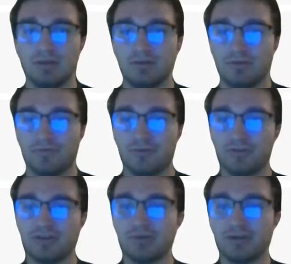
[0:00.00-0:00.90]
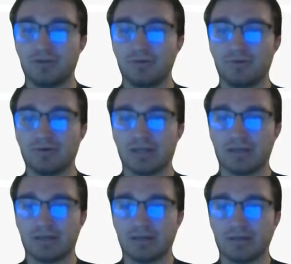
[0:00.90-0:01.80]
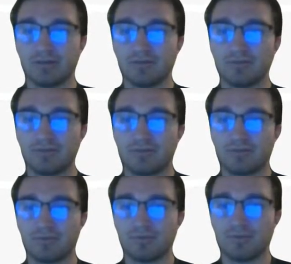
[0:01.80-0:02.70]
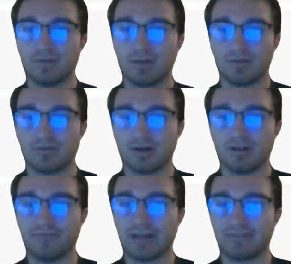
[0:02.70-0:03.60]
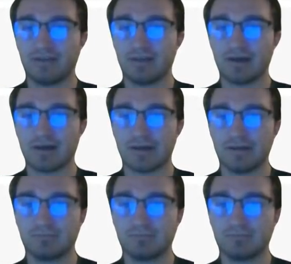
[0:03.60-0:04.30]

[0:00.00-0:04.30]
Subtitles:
So the first thing I'm going to do is install FastAI.